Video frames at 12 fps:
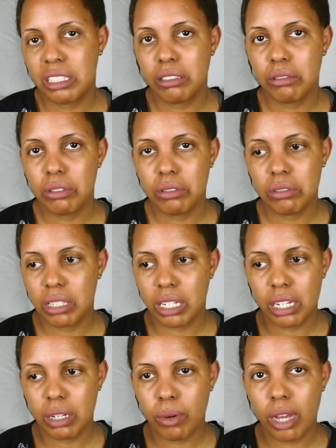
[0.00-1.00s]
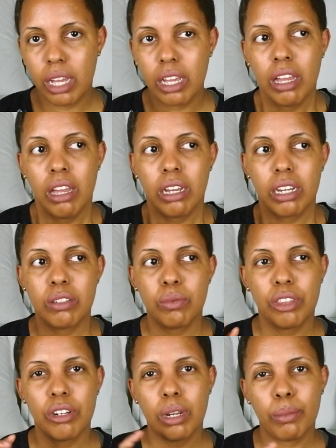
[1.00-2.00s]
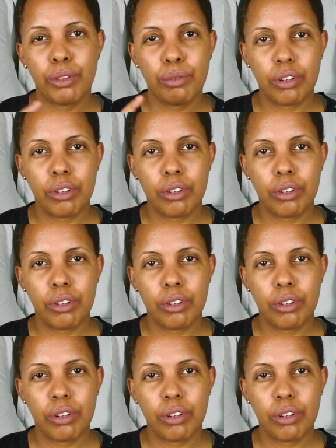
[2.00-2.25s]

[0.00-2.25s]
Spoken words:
still use it anyway, because with the No.